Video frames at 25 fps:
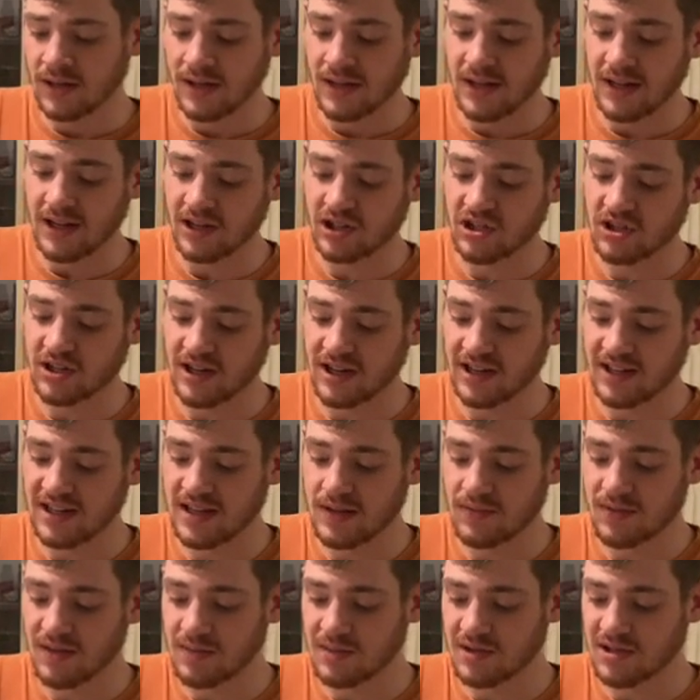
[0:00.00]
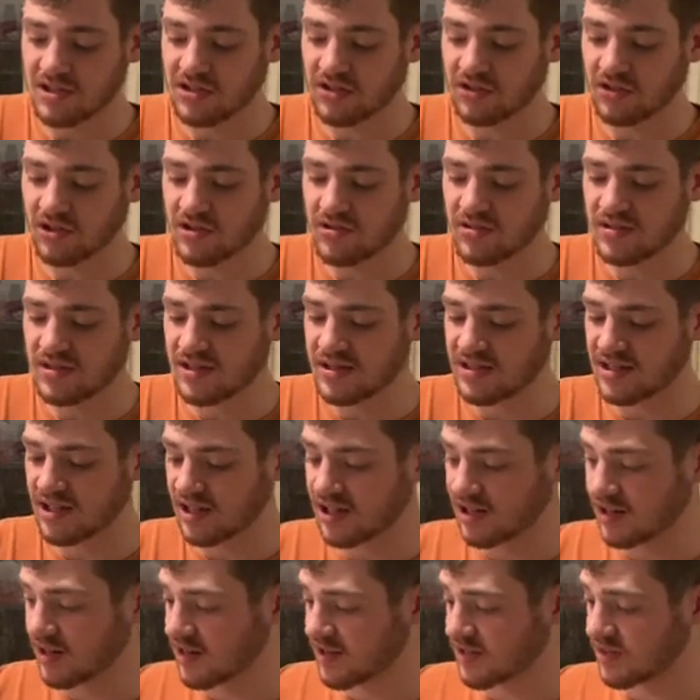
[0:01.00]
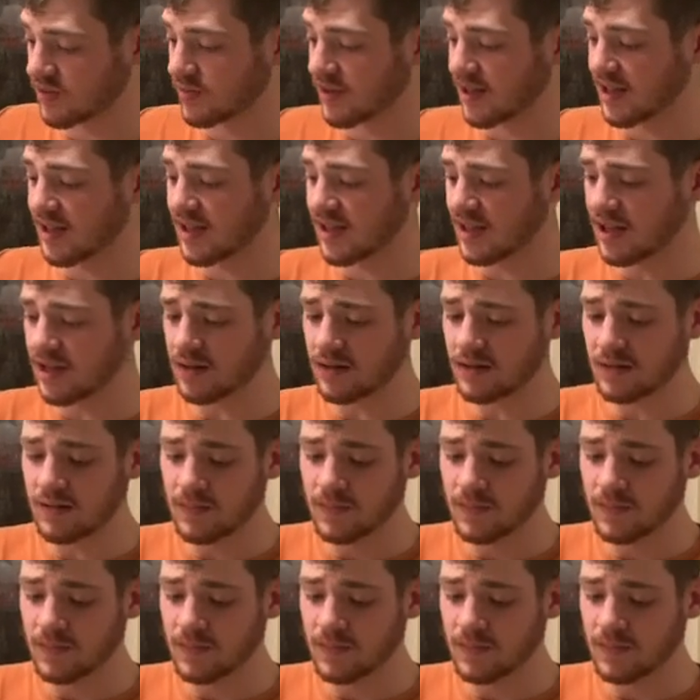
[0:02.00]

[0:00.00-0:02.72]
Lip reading: and try to keep them as close to center as we can.